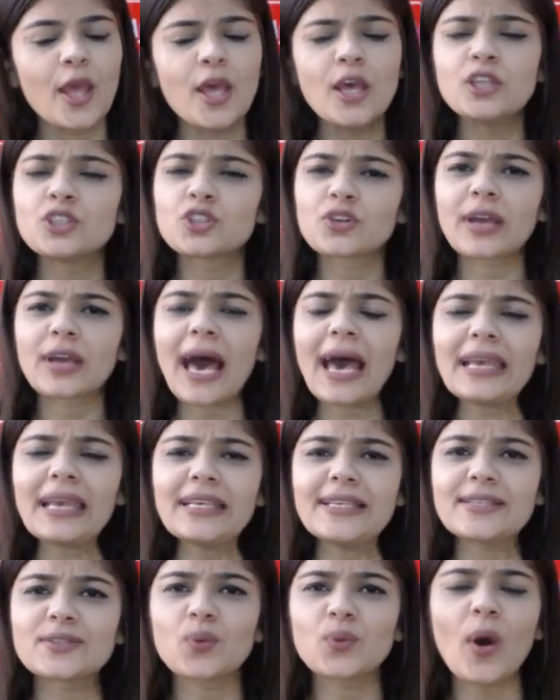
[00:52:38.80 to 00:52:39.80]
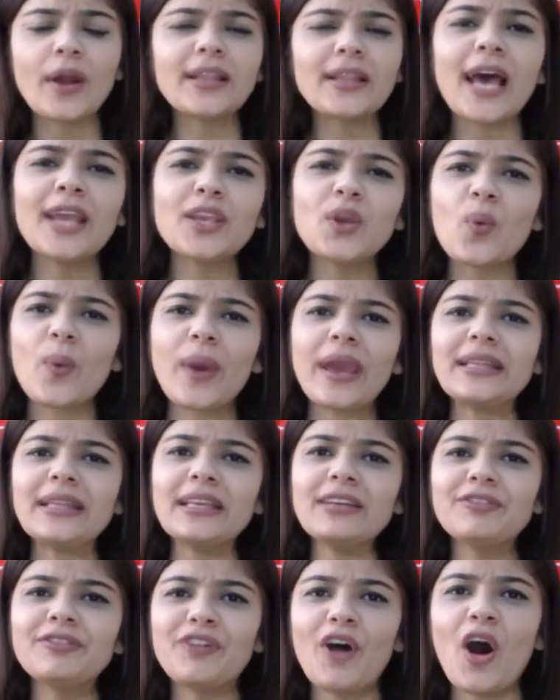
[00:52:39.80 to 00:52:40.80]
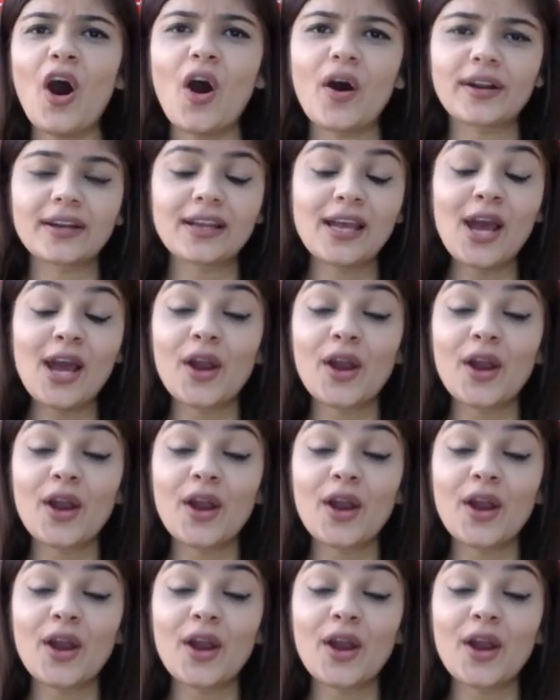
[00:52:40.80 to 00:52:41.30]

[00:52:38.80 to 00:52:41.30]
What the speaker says: So guys, what are you waiting for?